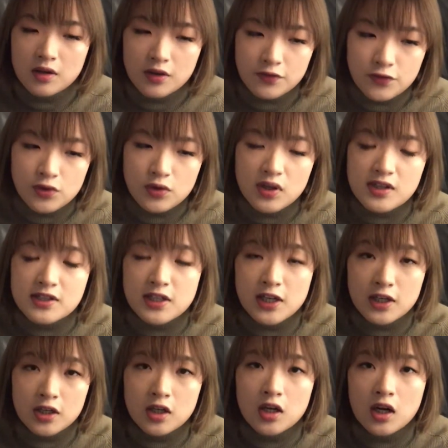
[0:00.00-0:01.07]
A few days
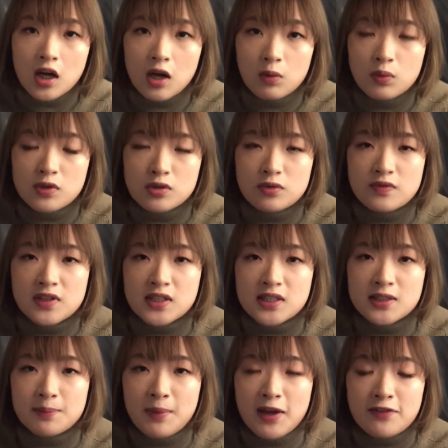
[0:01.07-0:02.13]
later, I went to
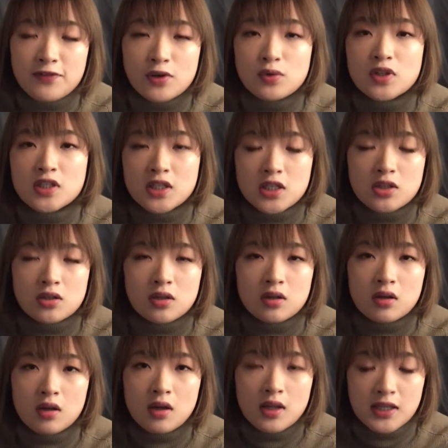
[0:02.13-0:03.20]
visit my favorite teacher,
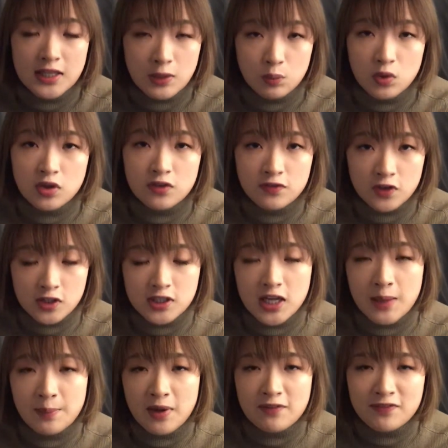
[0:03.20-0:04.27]
that was the first
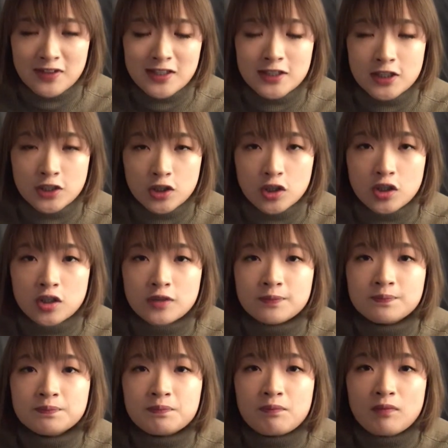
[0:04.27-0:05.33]
time I visited her.
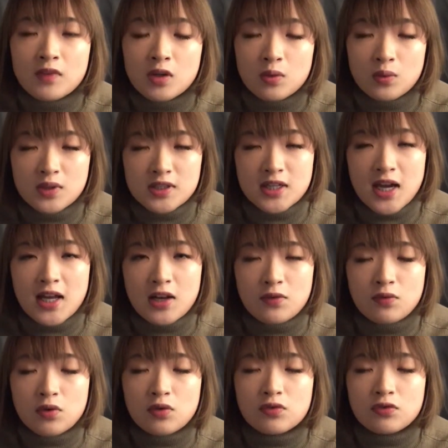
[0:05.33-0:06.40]
We
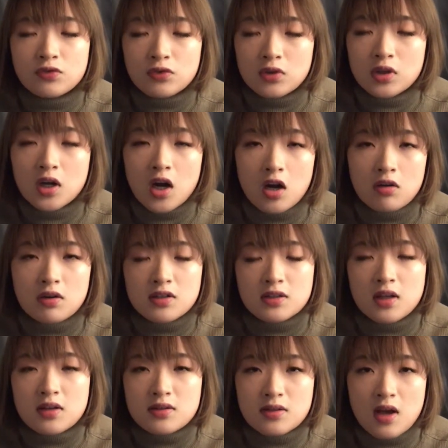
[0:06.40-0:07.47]
chatted for four hours
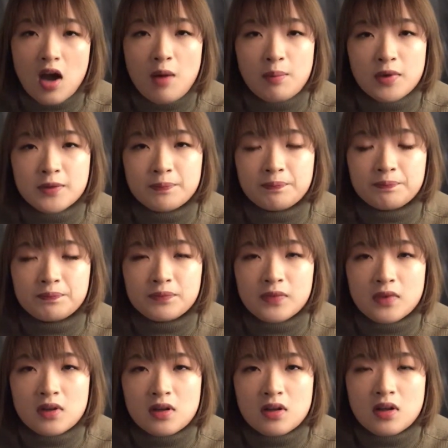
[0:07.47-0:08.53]
nonstop.
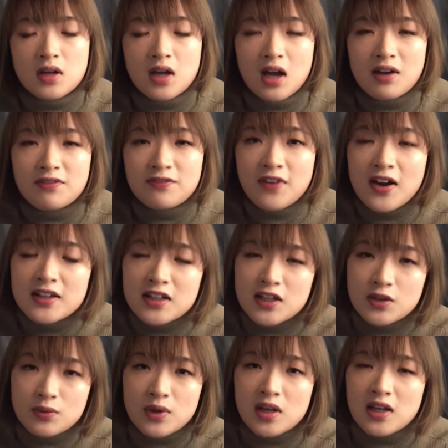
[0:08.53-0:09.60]
I
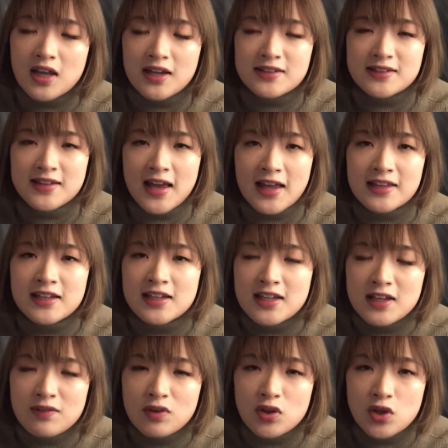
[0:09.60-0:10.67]
finally realized that
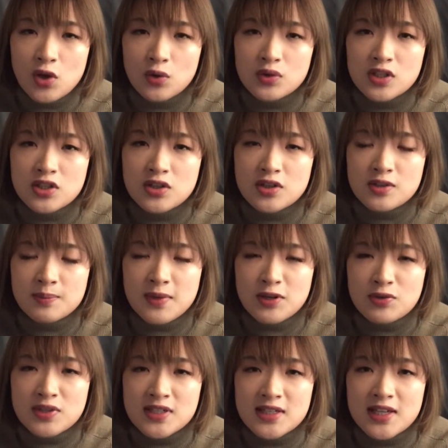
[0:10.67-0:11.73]
even though teachers
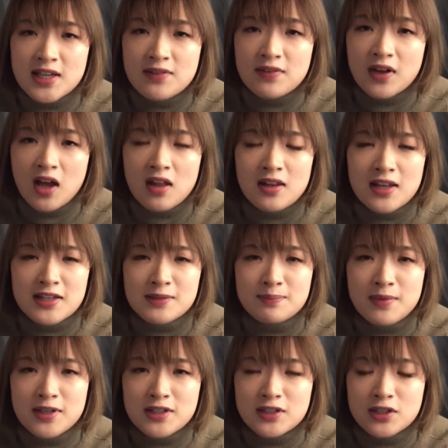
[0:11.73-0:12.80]
may receive countless
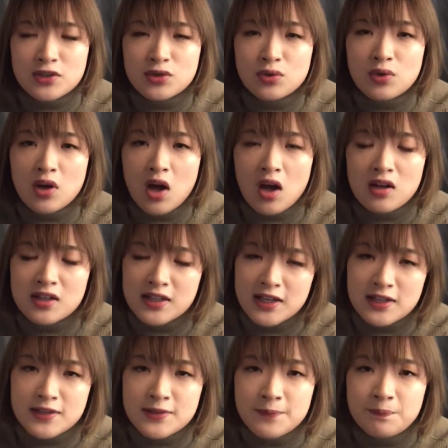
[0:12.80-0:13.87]
messages during
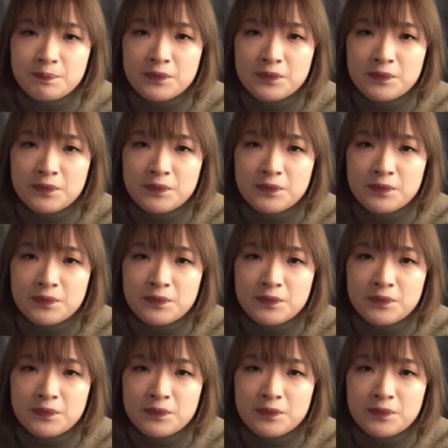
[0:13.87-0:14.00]
holidays,